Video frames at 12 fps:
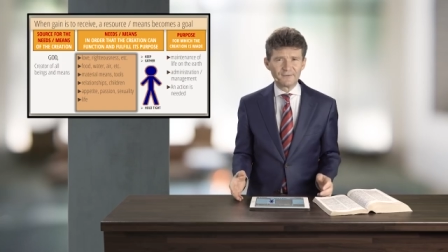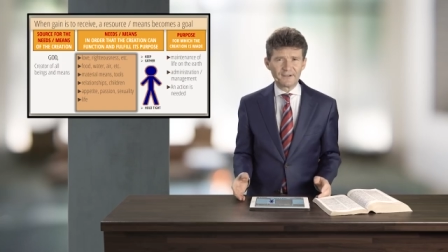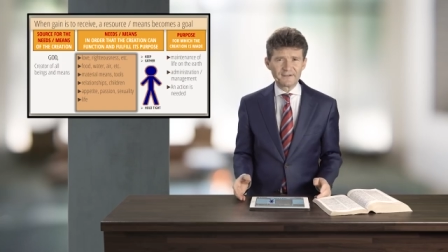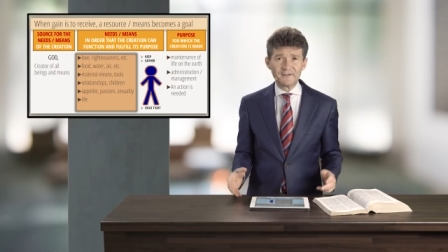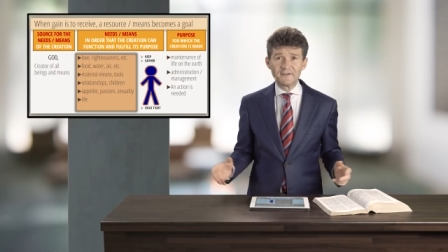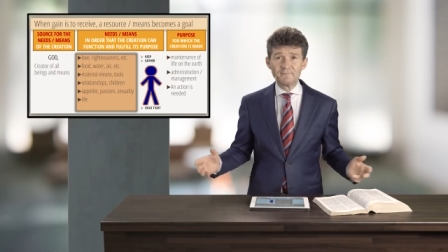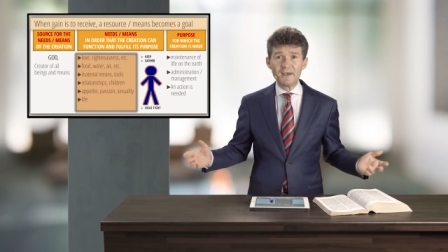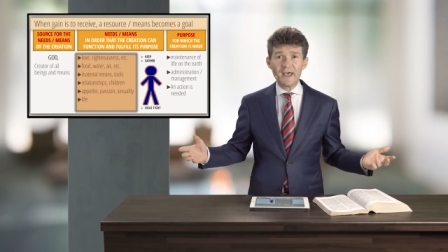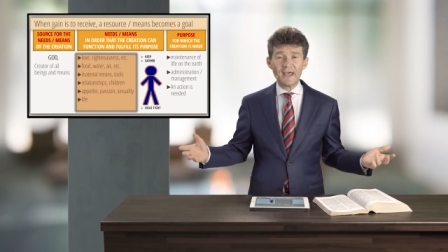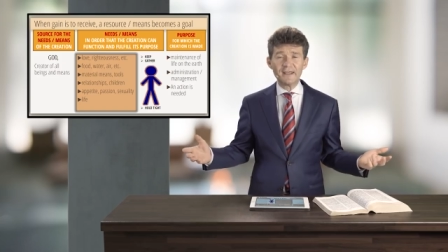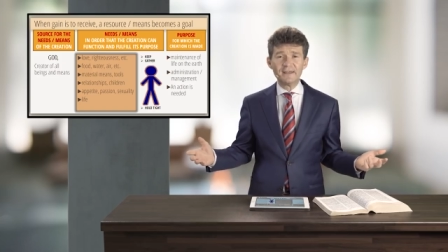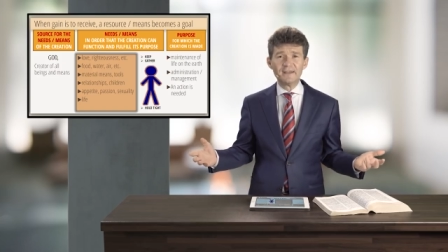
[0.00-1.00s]
to us. This
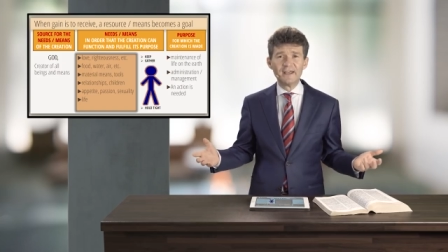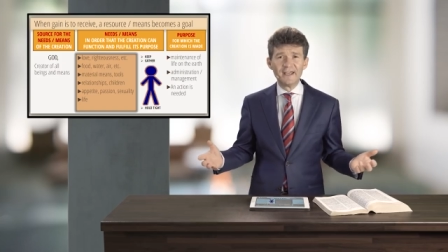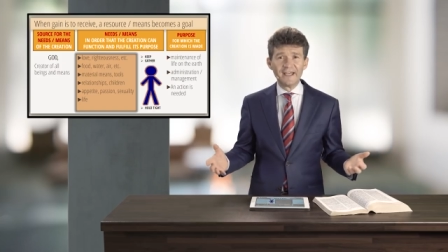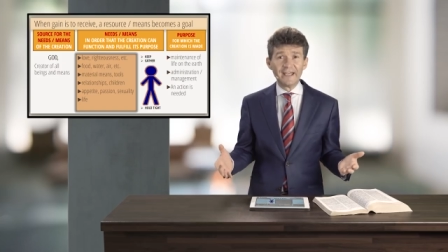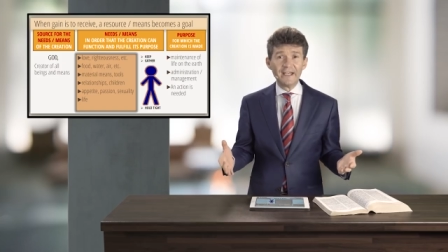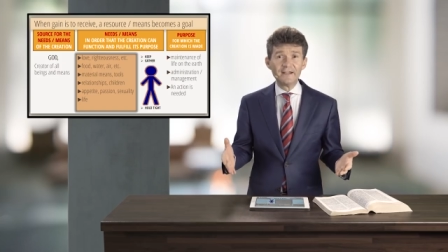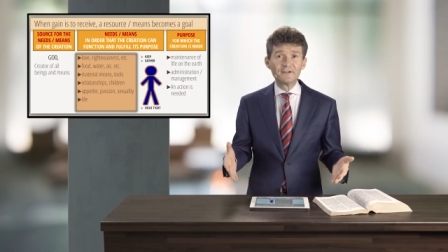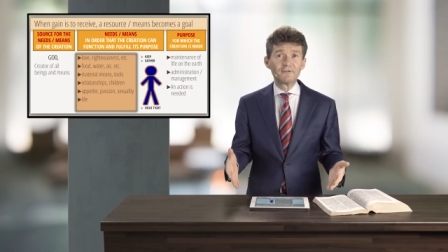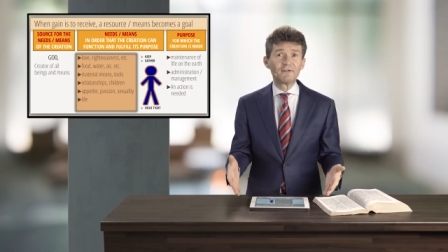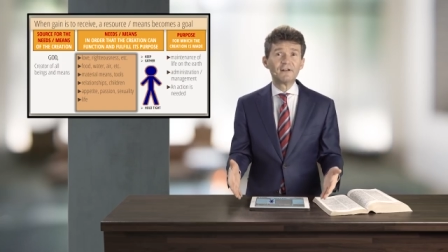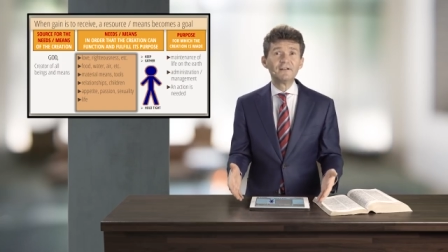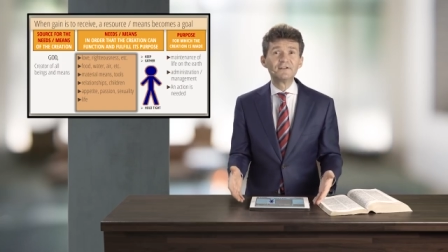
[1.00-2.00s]
man is
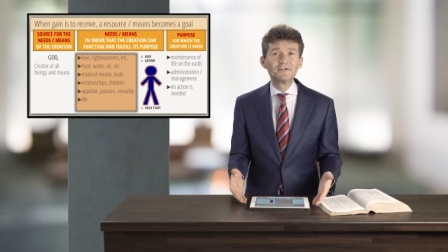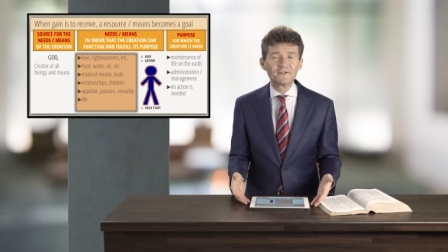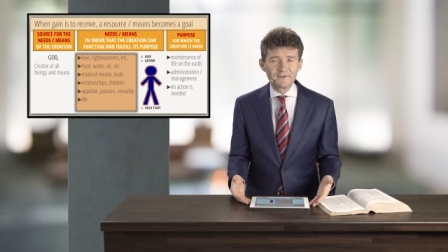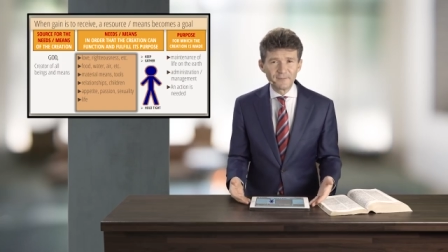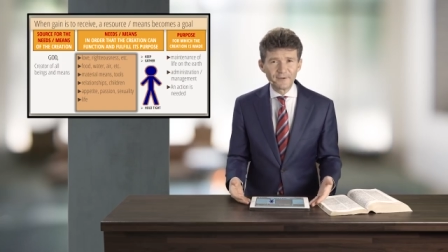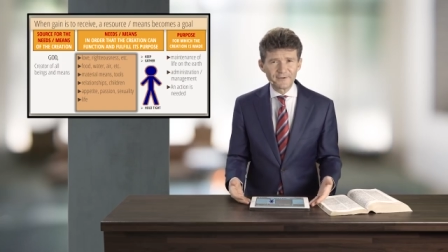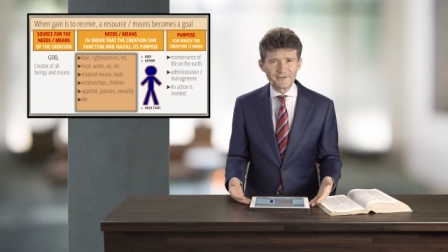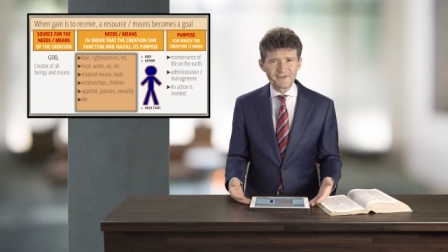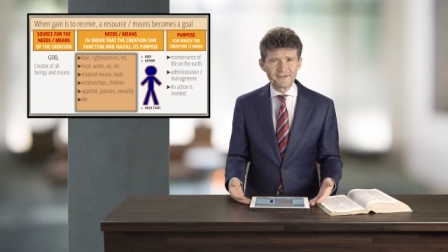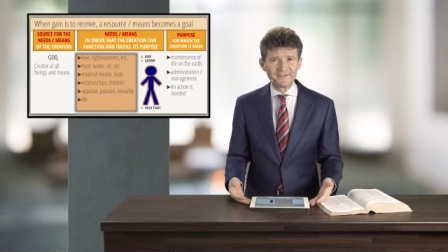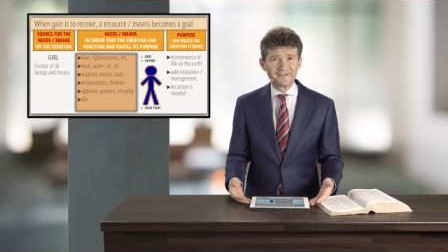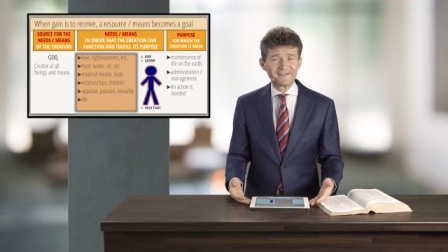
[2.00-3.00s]
a religious
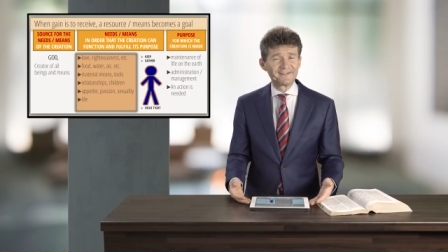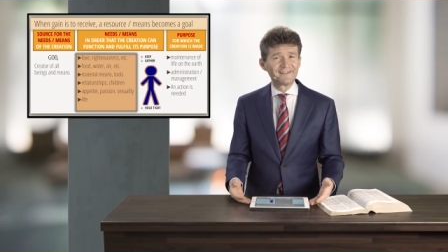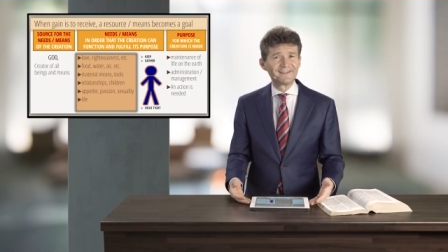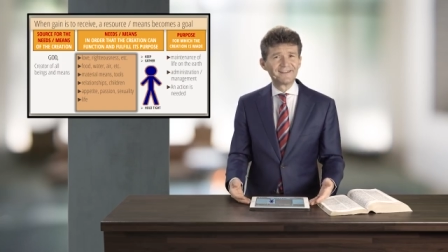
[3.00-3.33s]
person.